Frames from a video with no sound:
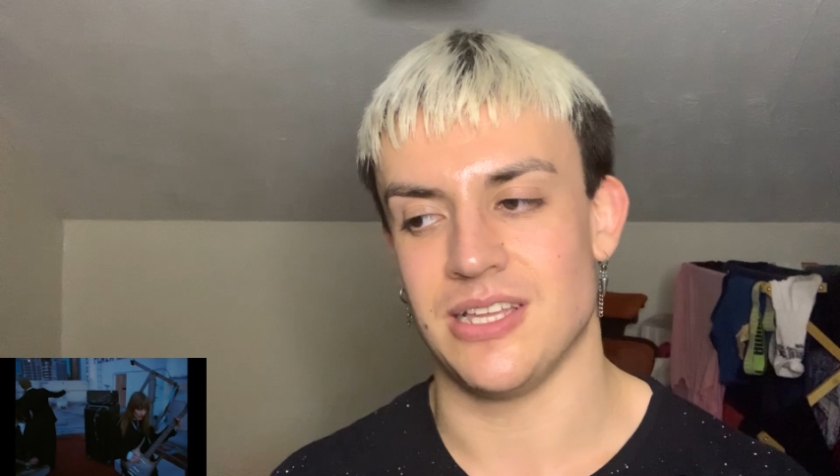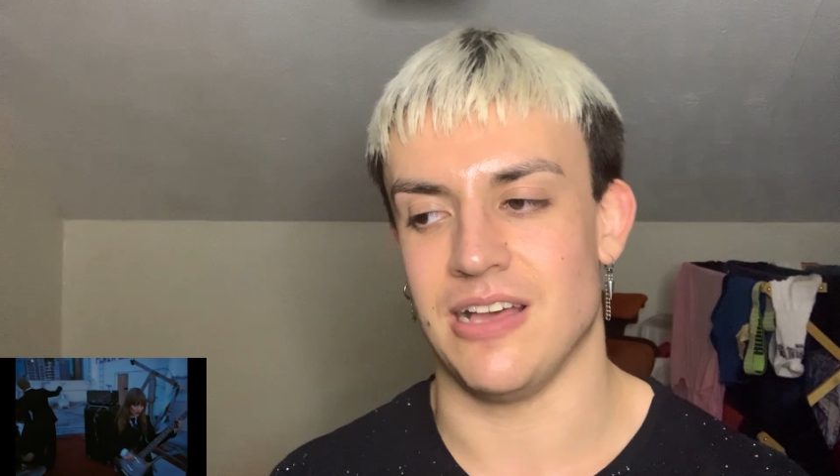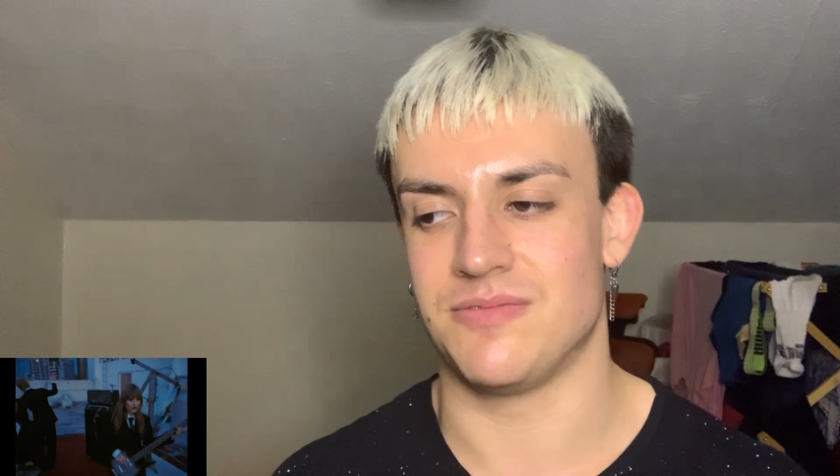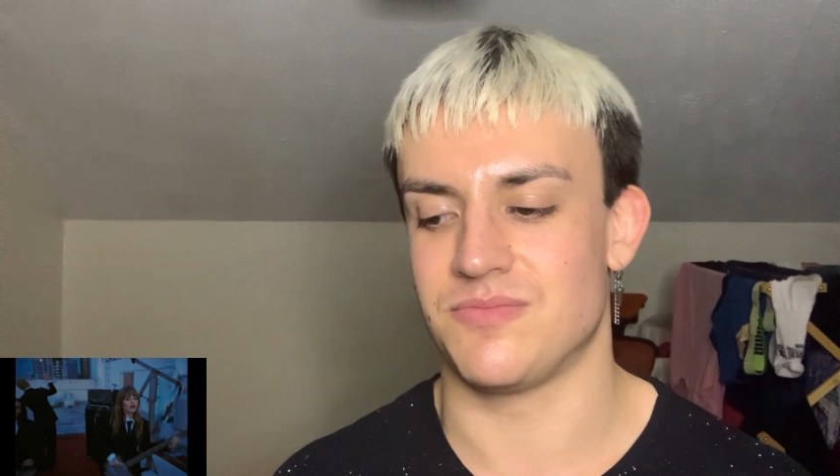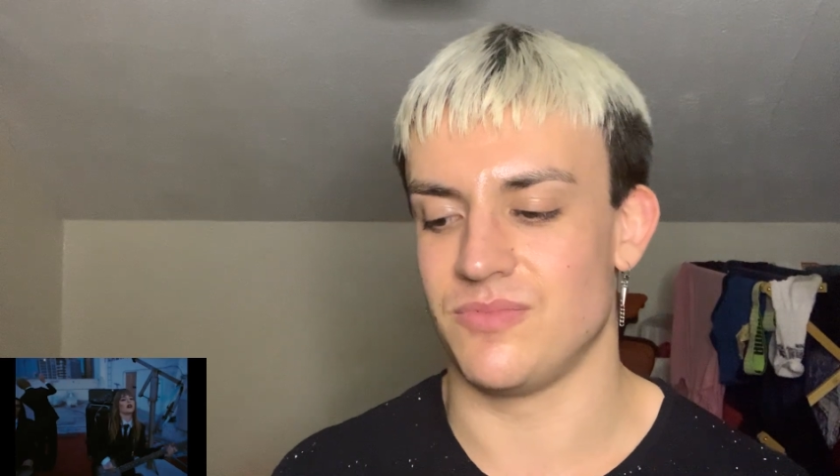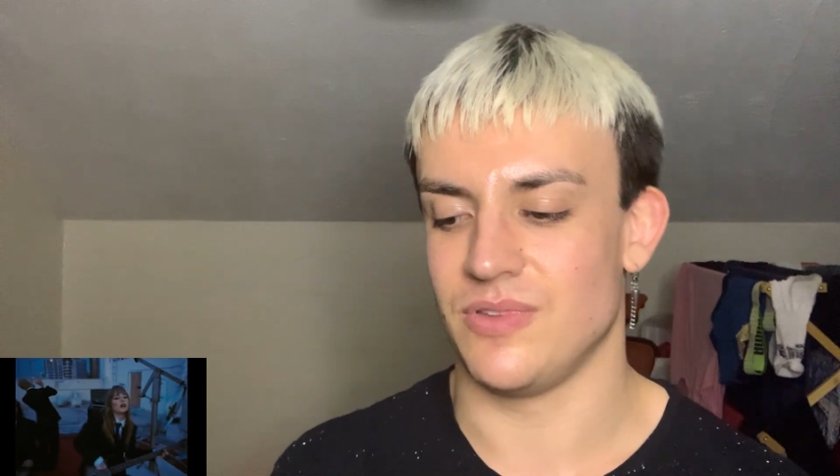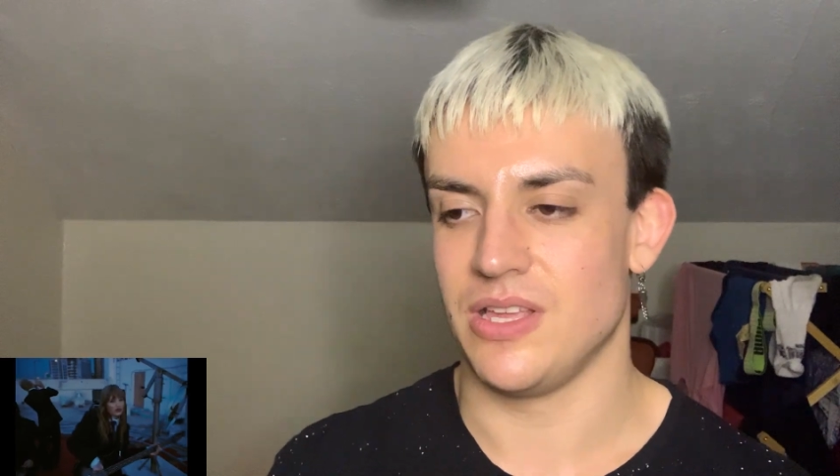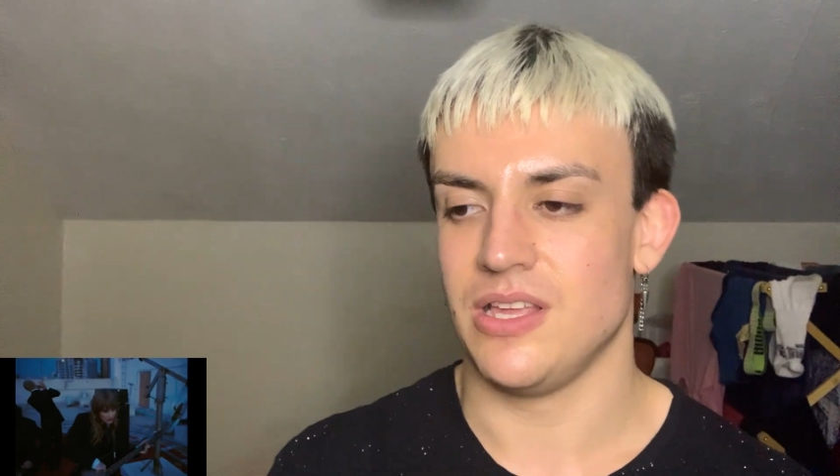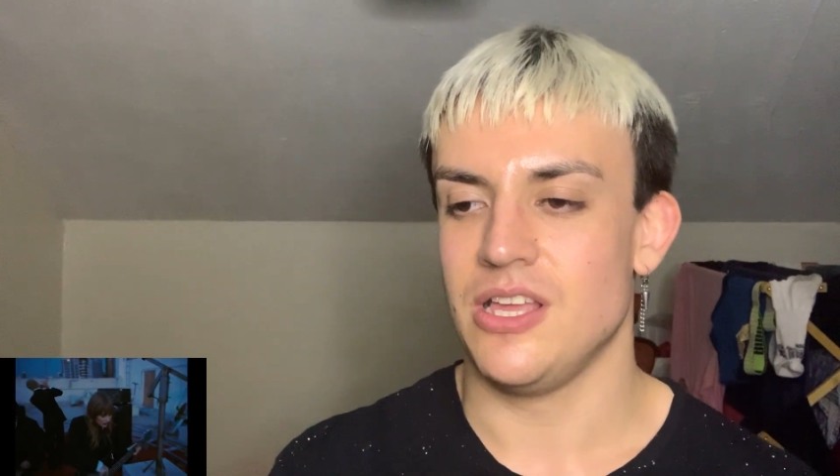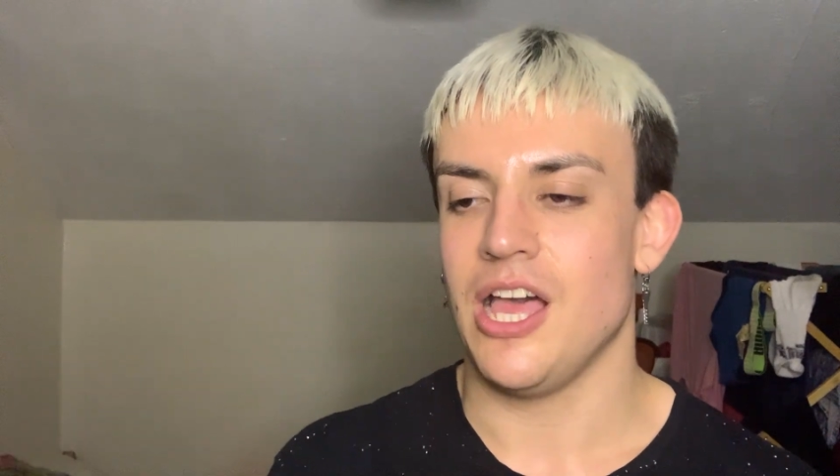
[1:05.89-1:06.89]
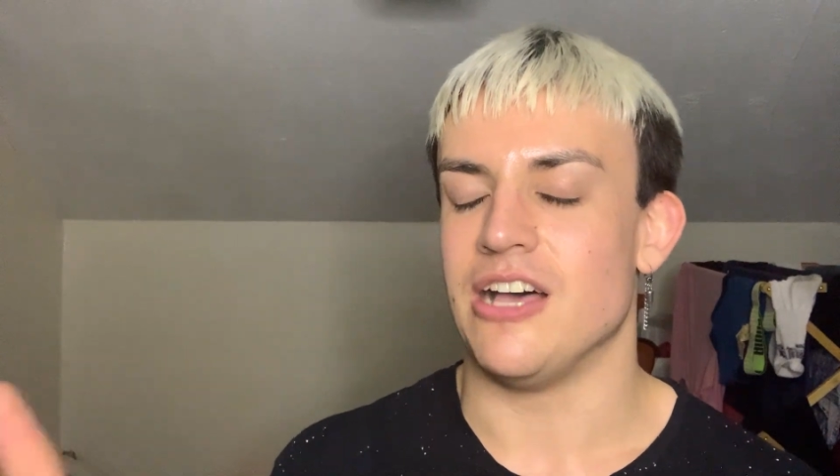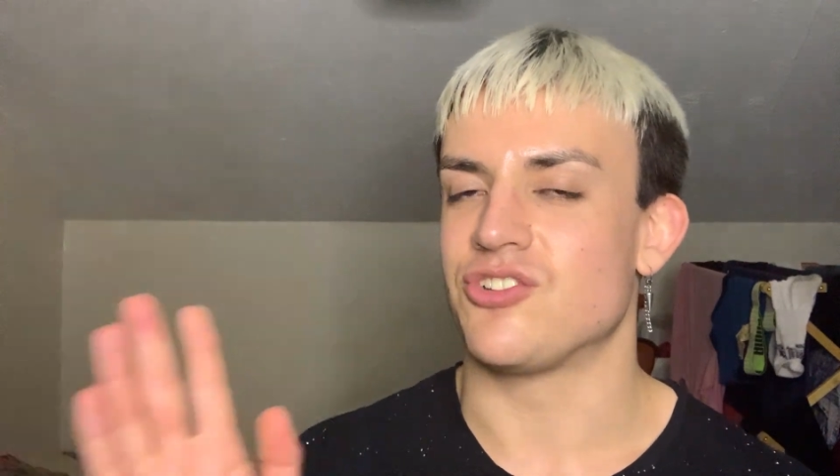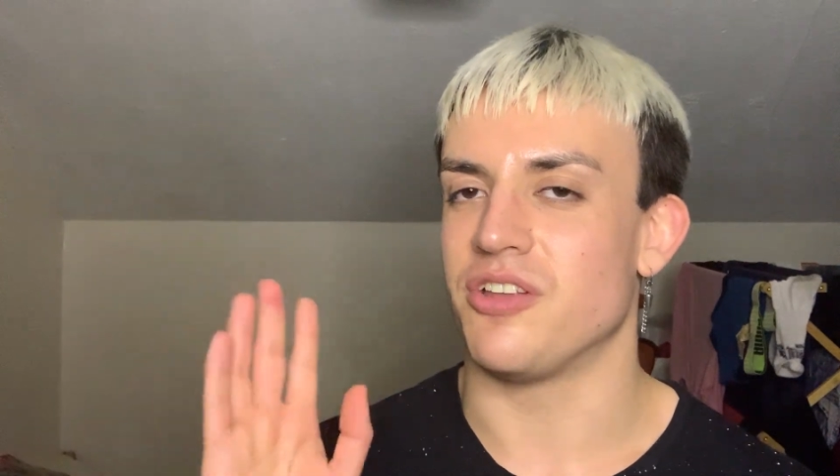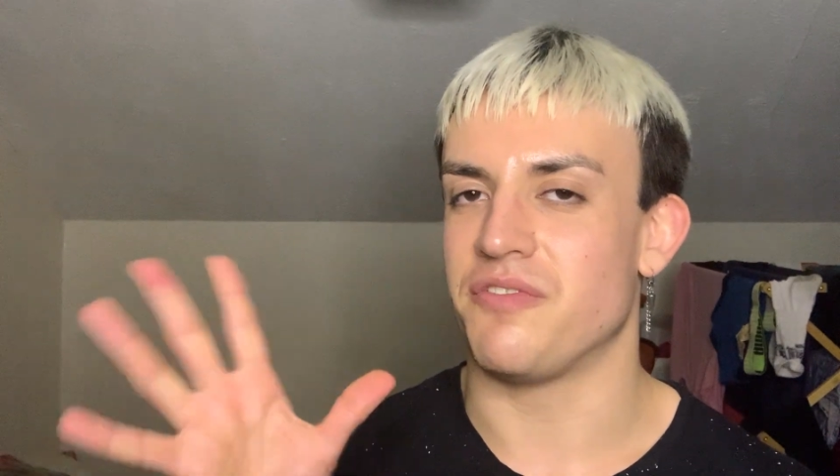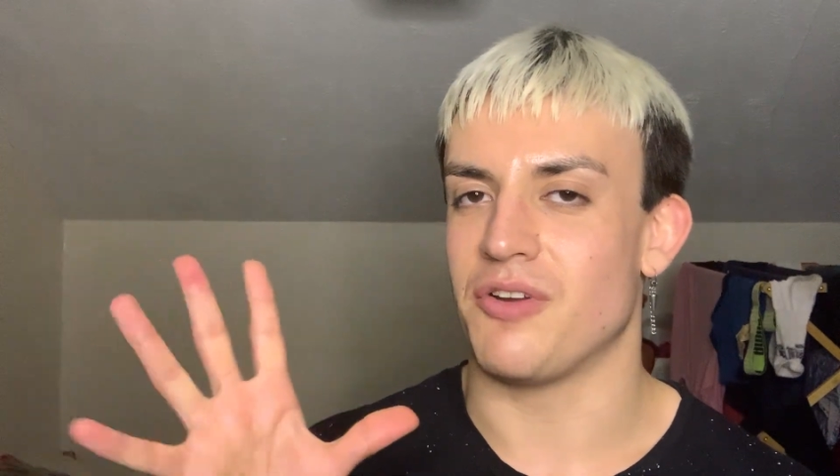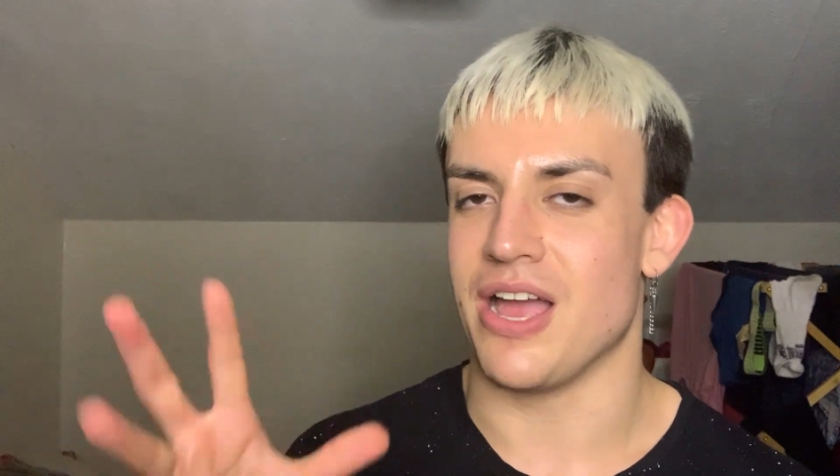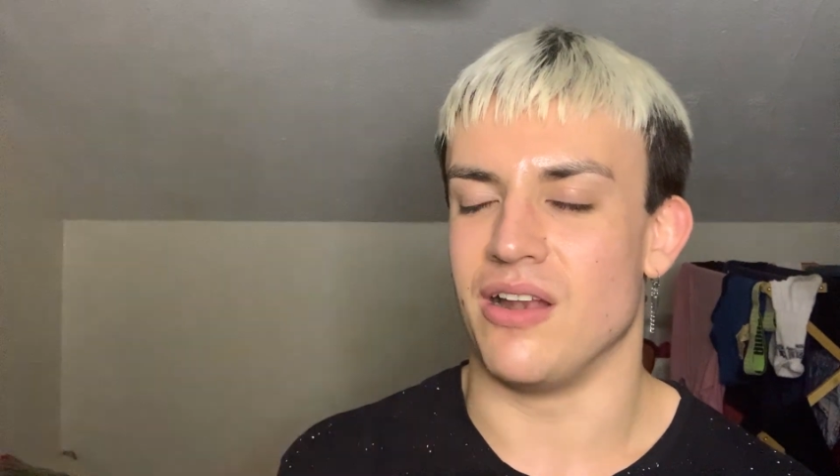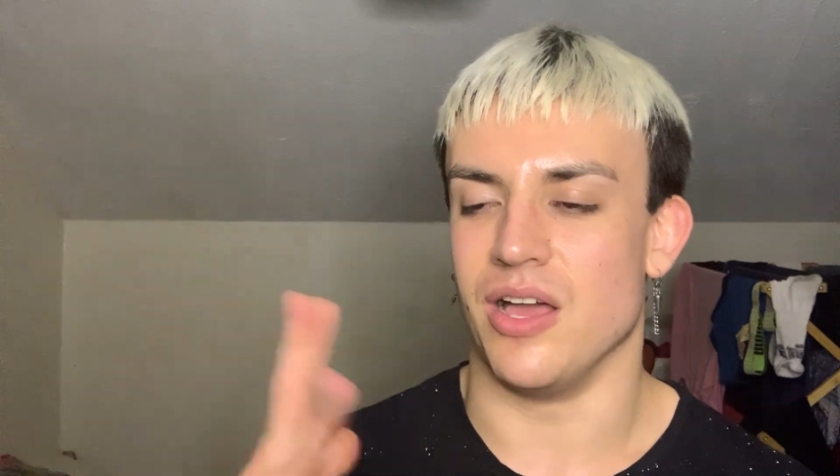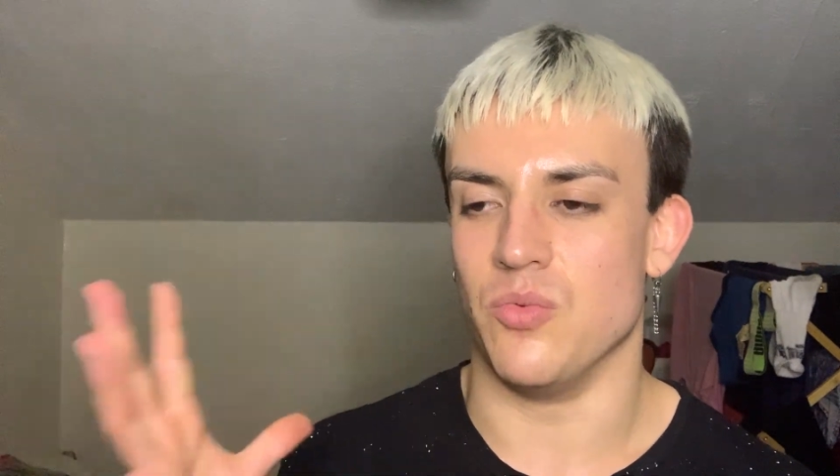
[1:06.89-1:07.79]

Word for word: I'll, I'll try to figure out like